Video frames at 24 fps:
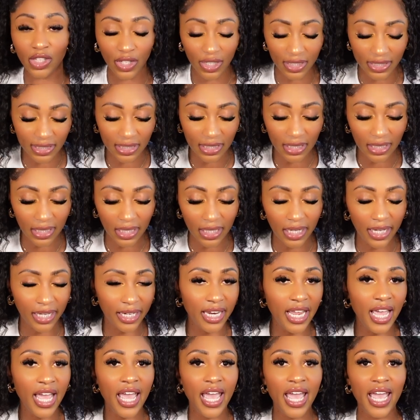looks
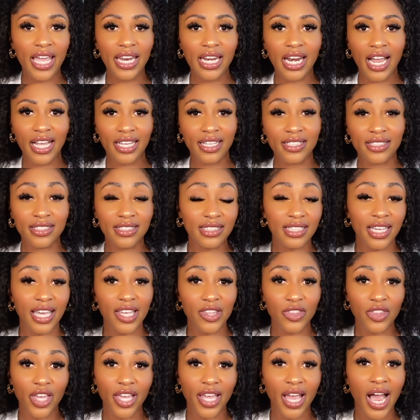good. And I can
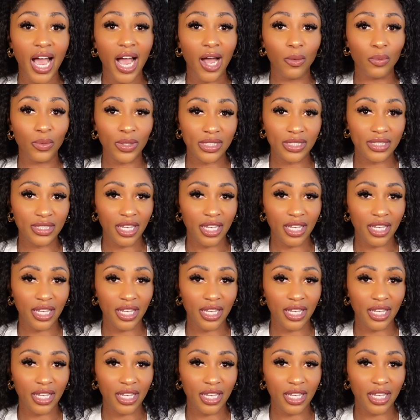say that I would